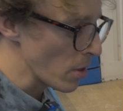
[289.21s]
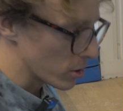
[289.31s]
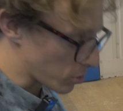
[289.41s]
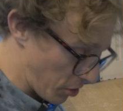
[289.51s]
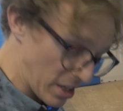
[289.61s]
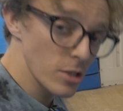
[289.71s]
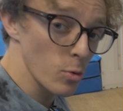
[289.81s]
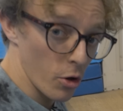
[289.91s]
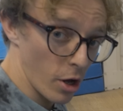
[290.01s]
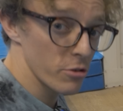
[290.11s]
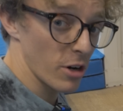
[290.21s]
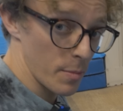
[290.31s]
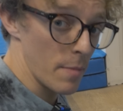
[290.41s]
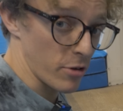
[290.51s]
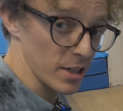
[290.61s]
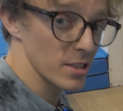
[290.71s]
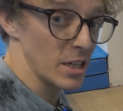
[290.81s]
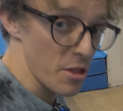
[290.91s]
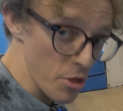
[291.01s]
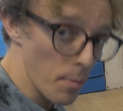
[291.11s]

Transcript: so this is the one I'd recommend practicing the